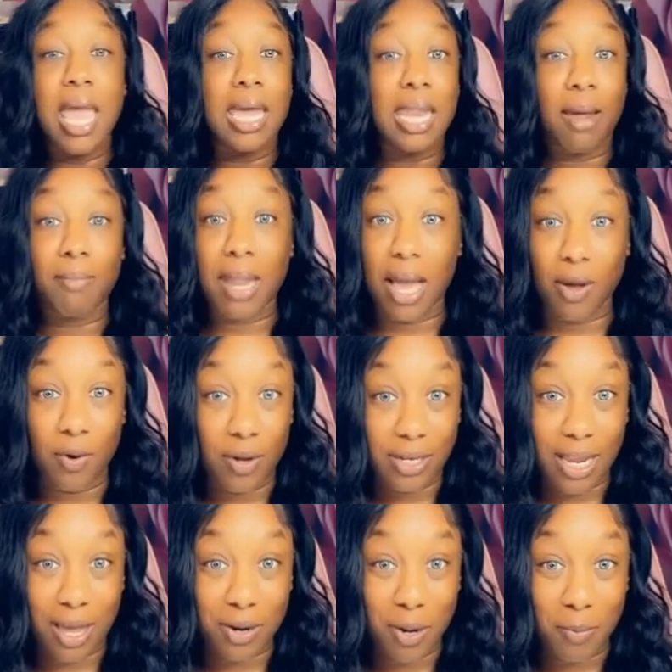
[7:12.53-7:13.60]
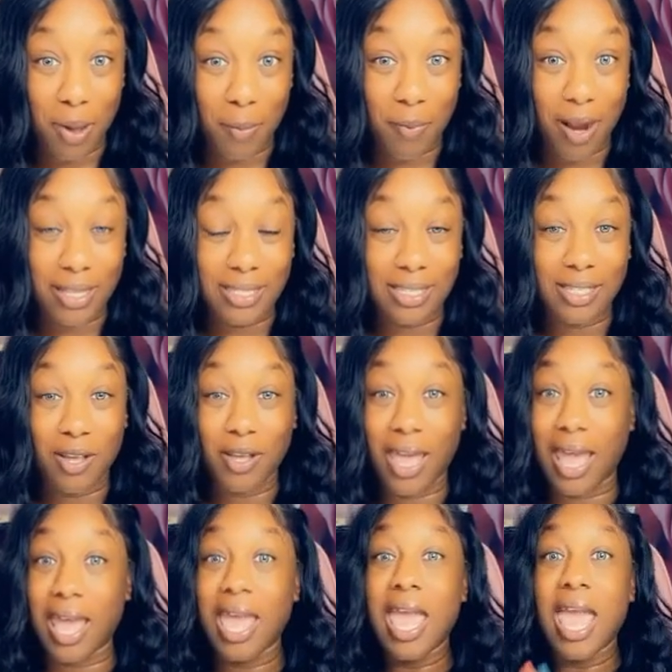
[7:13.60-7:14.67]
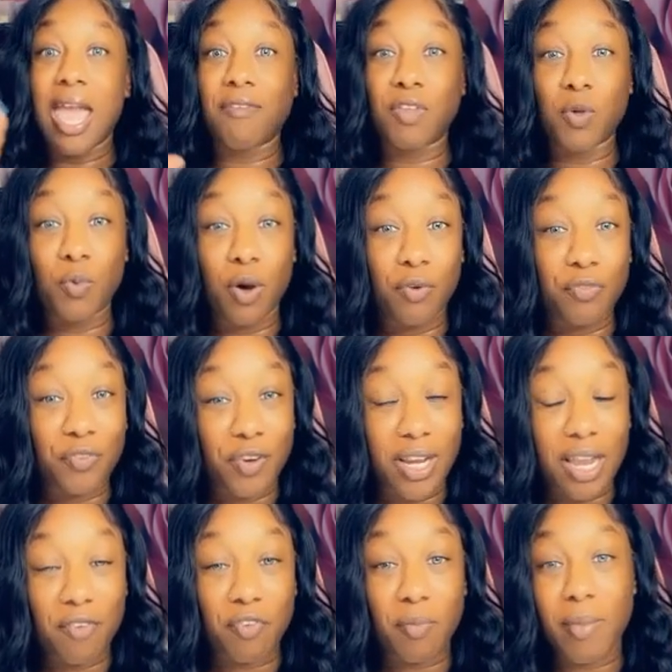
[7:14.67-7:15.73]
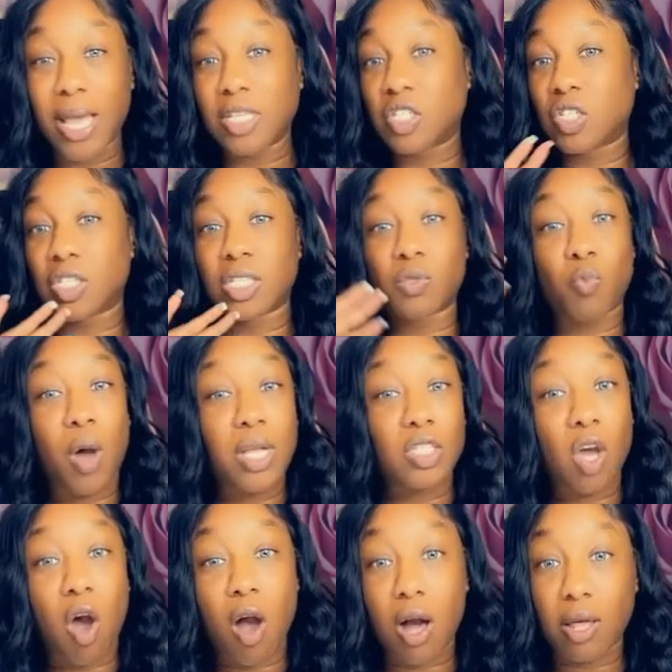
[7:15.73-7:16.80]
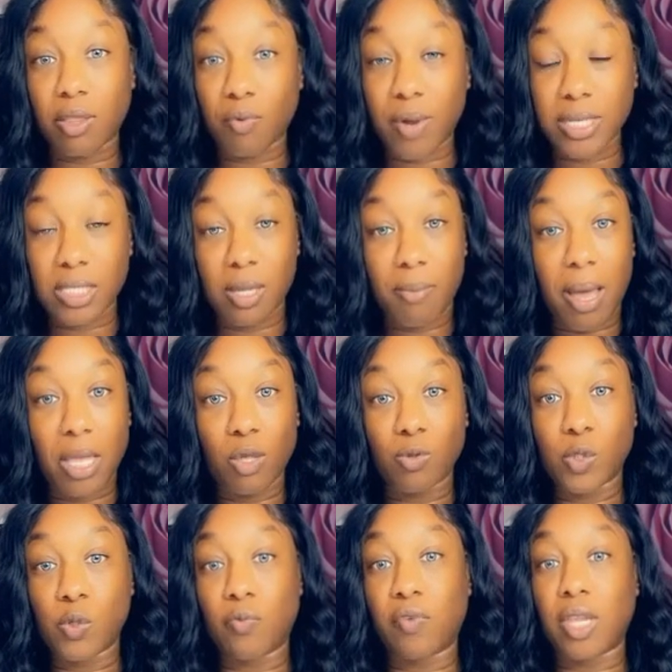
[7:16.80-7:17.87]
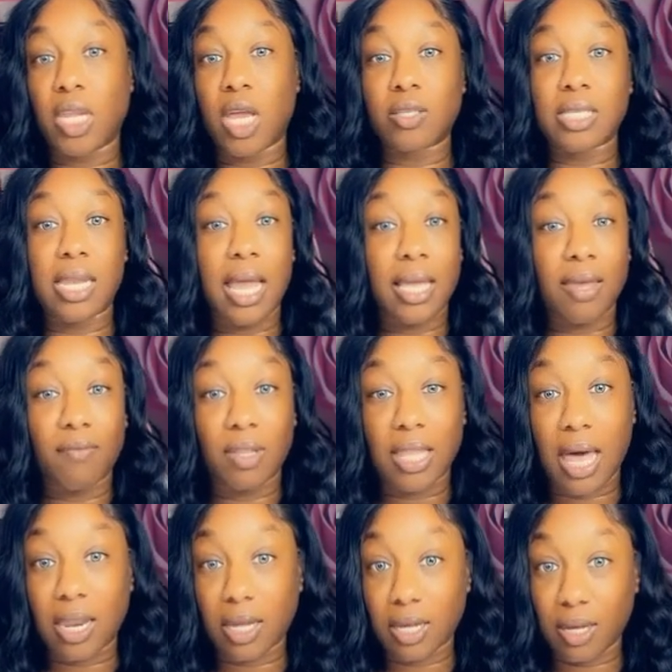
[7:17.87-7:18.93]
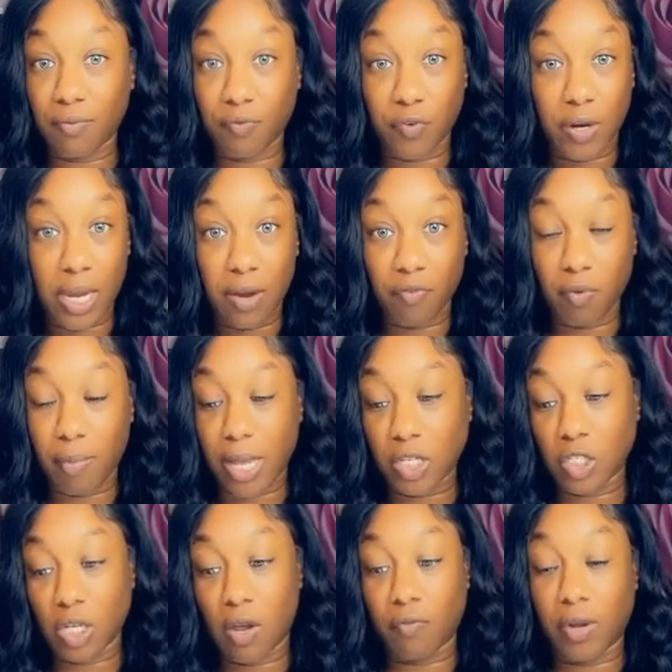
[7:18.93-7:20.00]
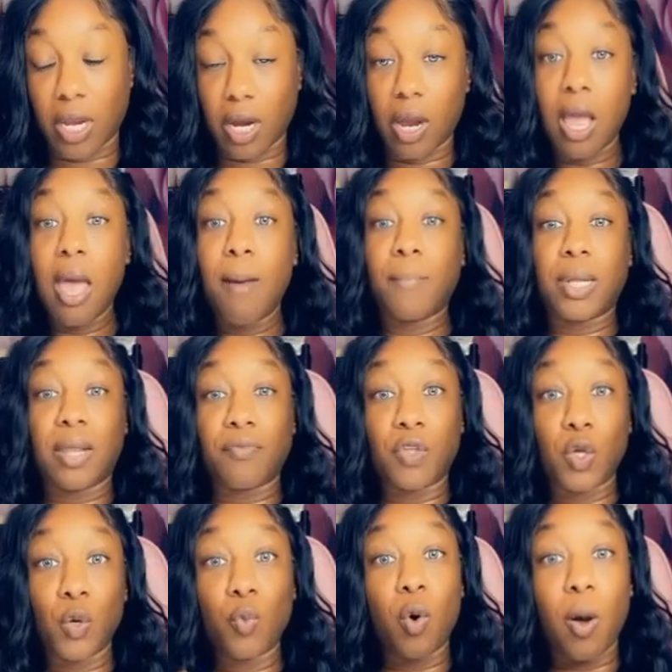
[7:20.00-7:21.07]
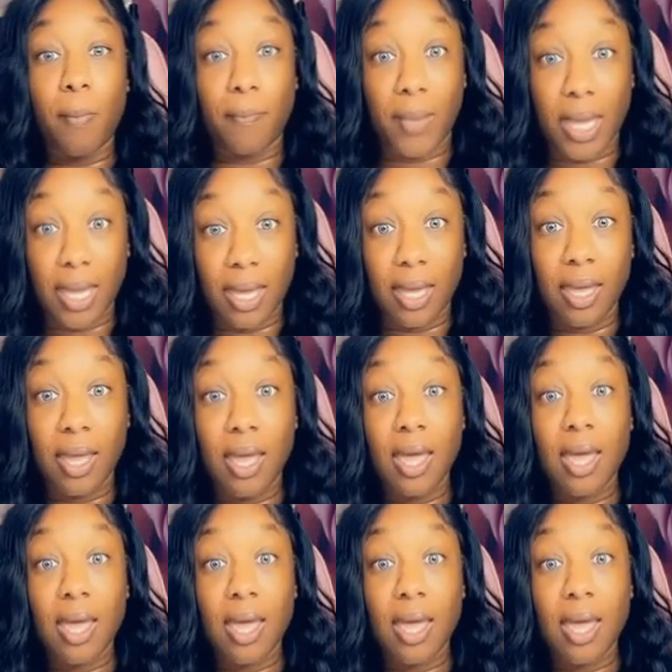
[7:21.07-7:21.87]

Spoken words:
and I'm not going down on my prices. Okay. If you want free information, just watch all the rest of my YouTube videos, and I give a lot of good free information over here. But if you want me